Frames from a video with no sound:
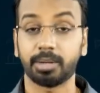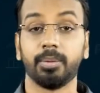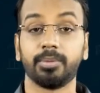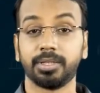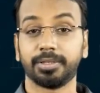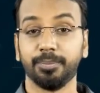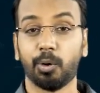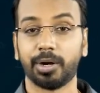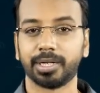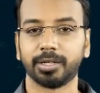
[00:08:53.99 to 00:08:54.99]
Remember these
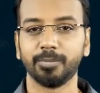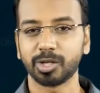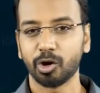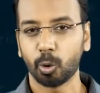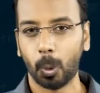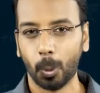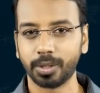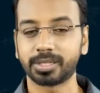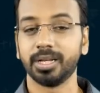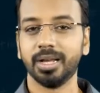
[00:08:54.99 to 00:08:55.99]
important terms:
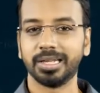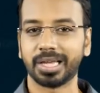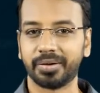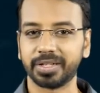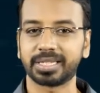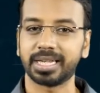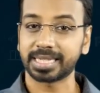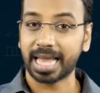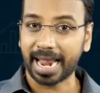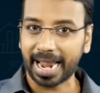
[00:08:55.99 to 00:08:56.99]
goods,
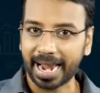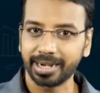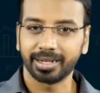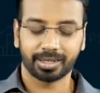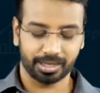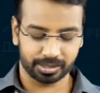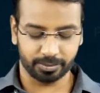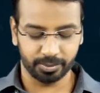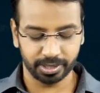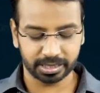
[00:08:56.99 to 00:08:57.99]
services, and
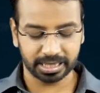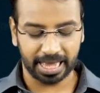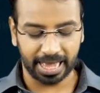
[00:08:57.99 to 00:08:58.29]
customers.